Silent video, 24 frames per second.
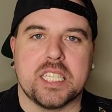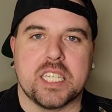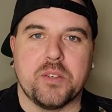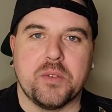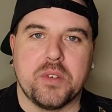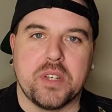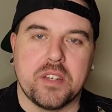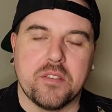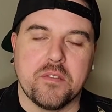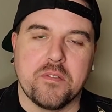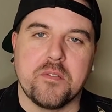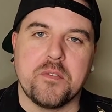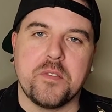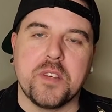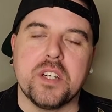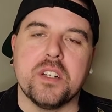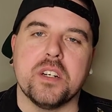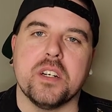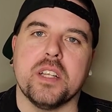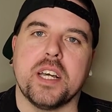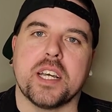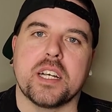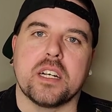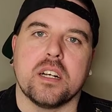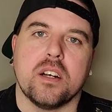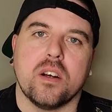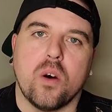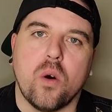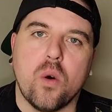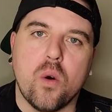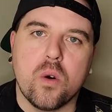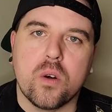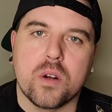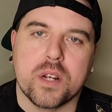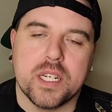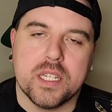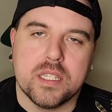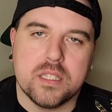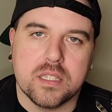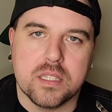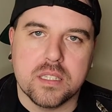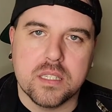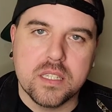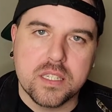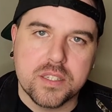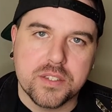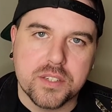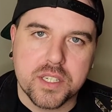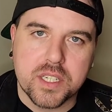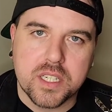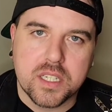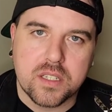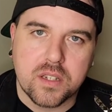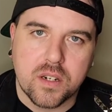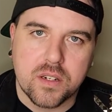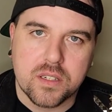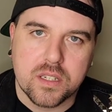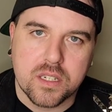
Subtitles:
and we can feel it like our organs literally start